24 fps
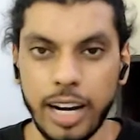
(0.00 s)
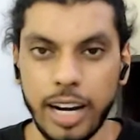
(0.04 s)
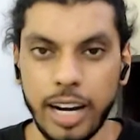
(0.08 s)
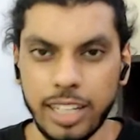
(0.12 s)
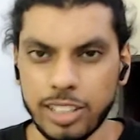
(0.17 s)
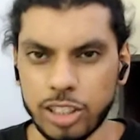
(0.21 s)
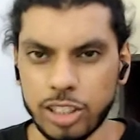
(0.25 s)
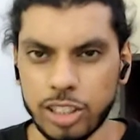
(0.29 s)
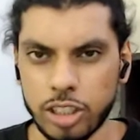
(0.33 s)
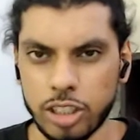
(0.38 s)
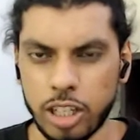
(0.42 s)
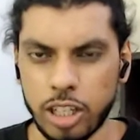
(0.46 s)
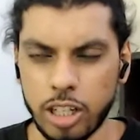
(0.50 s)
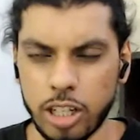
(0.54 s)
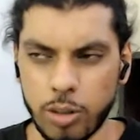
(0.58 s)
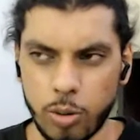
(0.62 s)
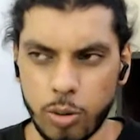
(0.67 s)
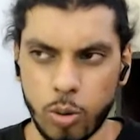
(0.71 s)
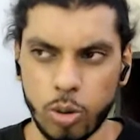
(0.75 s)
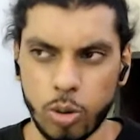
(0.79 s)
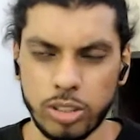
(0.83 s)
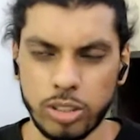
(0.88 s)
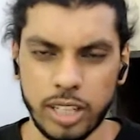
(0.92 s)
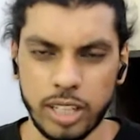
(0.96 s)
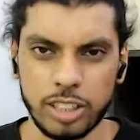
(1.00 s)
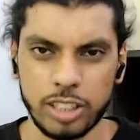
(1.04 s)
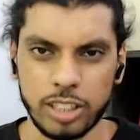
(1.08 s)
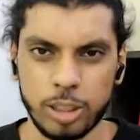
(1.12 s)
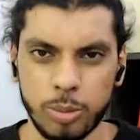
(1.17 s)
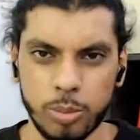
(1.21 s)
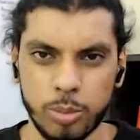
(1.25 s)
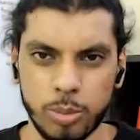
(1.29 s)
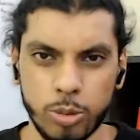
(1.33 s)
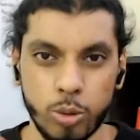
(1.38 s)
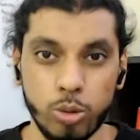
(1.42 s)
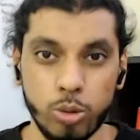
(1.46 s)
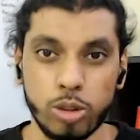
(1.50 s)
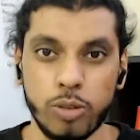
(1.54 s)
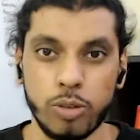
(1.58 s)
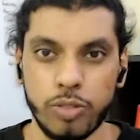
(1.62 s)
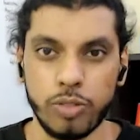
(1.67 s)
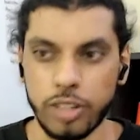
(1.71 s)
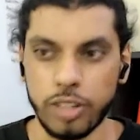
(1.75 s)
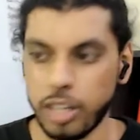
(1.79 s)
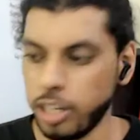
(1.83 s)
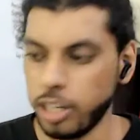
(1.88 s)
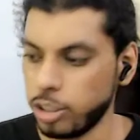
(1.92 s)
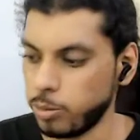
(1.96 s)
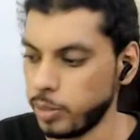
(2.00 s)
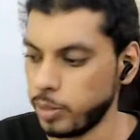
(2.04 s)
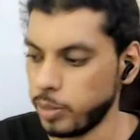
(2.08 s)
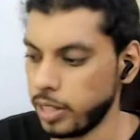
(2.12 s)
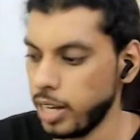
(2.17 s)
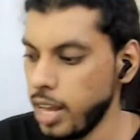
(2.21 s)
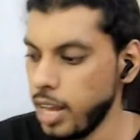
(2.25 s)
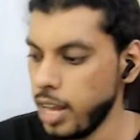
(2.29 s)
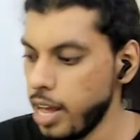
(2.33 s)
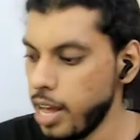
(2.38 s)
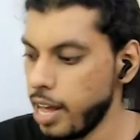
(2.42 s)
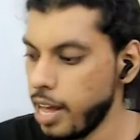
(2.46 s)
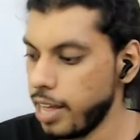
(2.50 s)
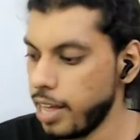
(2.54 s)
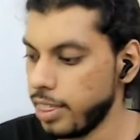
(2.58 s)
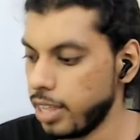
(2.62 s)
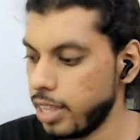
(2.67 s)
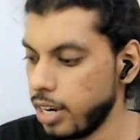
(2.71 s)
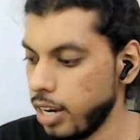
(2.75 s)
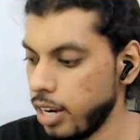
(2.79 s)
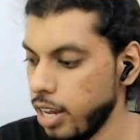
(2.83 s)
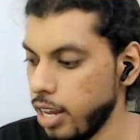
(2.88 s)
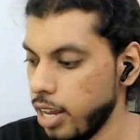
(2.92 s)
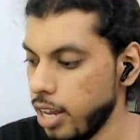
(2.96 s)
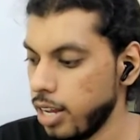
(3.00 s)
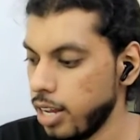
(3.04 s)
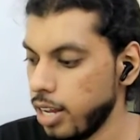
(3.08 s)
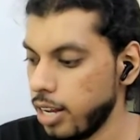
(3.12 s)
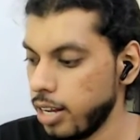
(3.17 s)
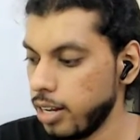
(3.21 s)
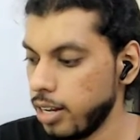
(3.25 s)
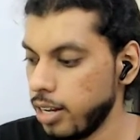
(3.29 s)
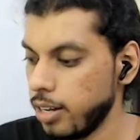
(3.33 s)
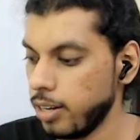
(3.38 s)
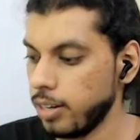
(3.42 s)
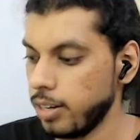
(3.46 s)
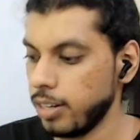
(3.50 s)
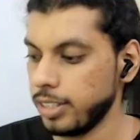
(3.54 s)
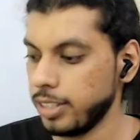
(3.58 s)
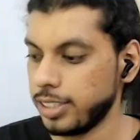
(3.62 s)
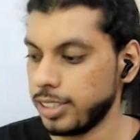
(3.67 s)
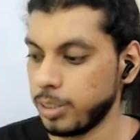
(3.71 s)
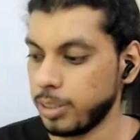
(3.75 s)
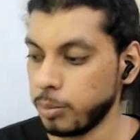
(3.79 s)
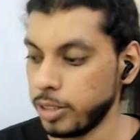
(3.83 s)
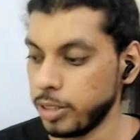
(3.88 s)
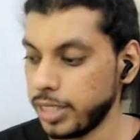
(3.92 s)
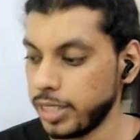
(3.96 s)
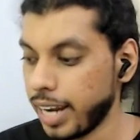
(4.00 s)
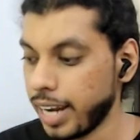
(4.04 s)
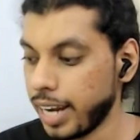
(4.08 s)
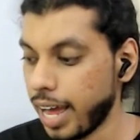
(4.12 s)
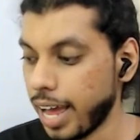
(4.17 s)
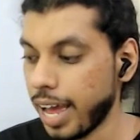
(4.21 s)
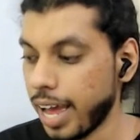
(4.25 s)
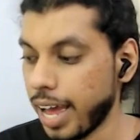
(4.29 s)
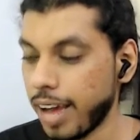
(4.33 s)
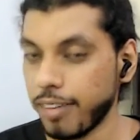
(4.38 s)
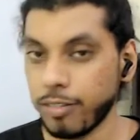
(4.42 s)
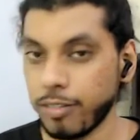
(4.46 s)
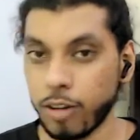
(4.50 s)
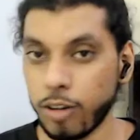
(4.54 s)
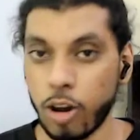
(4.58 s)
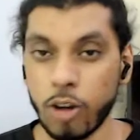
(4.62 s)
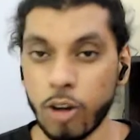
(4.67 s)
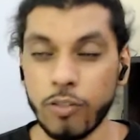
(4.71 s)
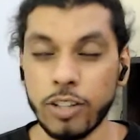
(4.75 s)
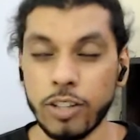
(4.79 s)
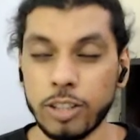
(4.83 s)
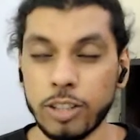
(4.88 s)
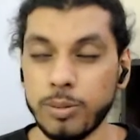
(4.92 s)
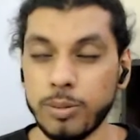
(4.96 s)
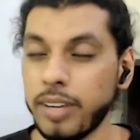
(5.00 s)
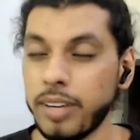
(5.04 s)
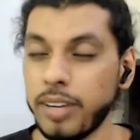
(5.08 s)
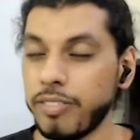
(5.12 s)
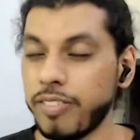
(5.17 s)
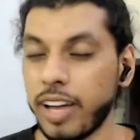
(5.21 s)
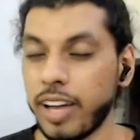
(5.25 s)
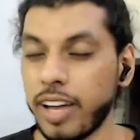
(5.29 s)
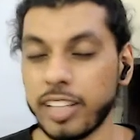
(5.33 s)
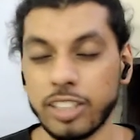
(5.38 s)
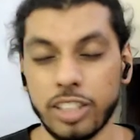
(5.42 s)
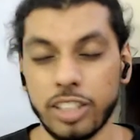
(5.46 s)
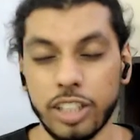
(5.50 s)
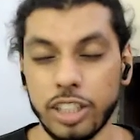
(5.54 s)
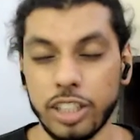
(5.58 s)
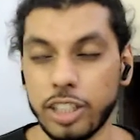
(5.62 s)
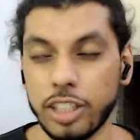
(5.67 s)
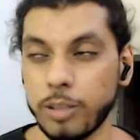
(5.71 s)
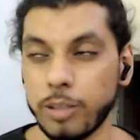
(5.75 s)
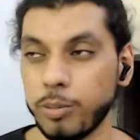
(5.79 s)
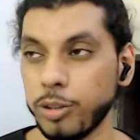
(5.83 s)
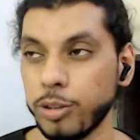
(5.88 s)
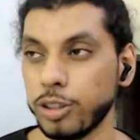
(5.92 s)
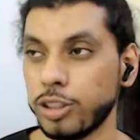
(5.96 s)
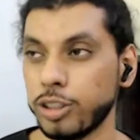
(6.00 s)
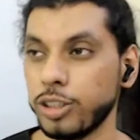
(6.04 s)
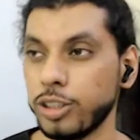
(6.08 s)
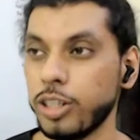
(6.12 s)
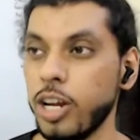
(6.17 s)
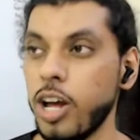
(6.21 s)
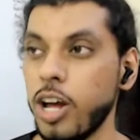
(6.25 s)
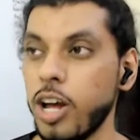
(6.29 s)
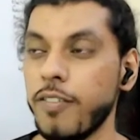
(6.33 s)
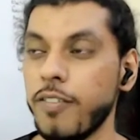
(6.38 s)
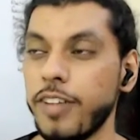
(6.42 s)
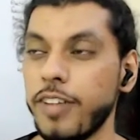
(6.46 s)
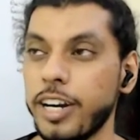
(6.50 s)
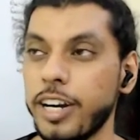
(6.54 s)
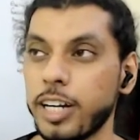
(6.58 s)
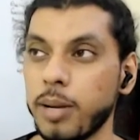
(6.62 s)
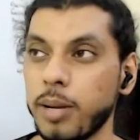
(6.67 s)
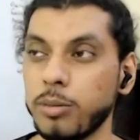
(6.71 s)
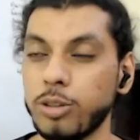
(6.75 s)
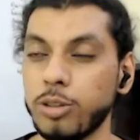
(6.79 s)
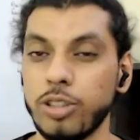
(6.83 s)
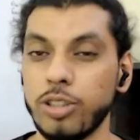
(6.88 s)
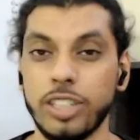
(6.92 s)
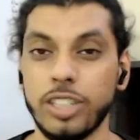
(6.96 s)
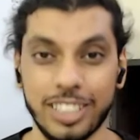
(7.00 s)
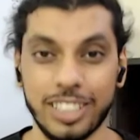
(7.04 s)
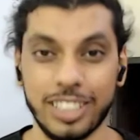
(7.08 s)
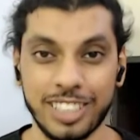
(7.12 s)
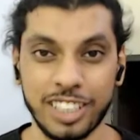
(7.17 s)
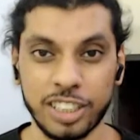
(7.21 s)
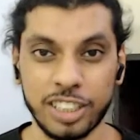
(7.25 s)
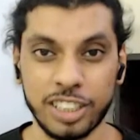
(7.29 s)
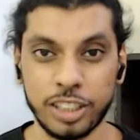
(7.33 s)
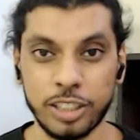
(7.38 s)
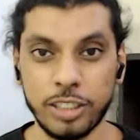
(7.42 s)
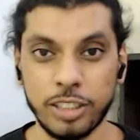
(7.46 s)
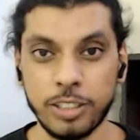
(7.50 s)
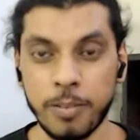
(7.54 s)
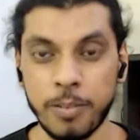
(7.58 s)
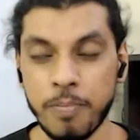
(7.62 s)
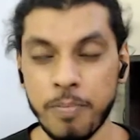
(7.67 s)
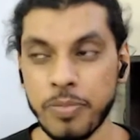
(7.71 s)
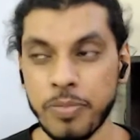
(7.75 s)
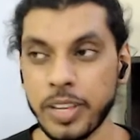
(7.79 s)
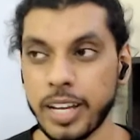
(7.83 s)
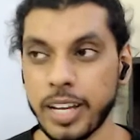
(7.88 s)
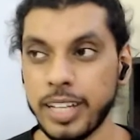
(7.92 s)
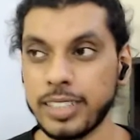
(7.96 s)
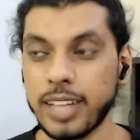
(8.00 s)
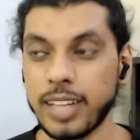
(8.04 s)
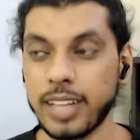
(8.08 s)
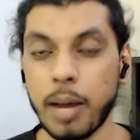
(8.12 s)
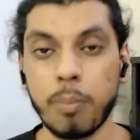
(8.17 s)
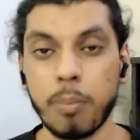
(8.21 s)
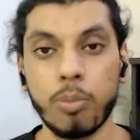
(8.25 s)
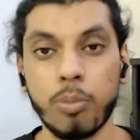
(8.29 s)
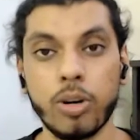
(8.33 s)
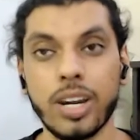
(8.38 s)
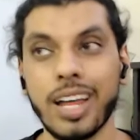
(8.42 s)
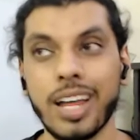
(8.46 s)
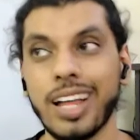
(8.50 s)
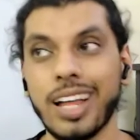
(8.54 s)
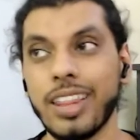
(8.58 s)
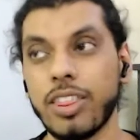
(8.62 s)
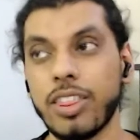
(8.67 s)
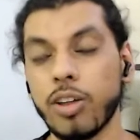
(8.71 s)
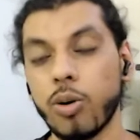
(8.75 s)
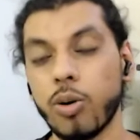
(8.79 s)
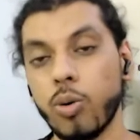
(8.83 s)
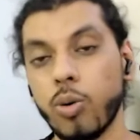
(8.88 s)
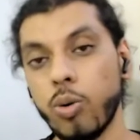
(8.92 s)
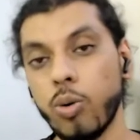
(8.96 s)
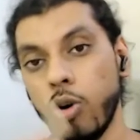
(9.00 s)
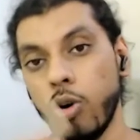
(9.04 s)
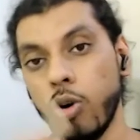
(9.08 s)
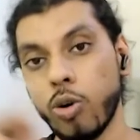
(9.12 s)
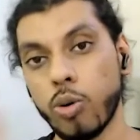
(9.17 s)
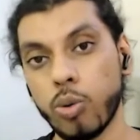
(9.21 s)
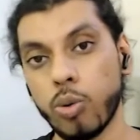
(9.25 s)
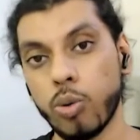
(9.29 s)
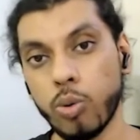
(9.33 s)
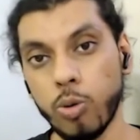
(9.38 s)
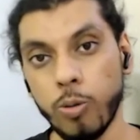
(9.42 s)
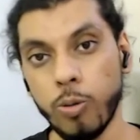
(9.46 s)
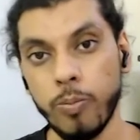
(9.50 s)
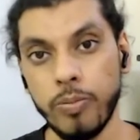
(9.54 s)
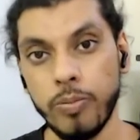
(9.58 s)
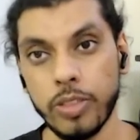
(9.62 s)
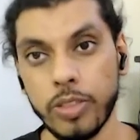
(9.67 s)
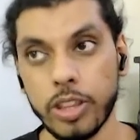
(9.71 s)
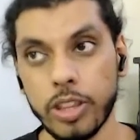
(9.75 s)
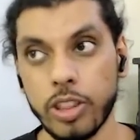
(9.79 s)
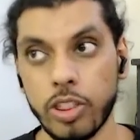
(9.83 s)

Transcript: Any session, like course acquisition, rules of engagement, and then something that I have always been a fascinated person when it comes to discussions is I put the whole room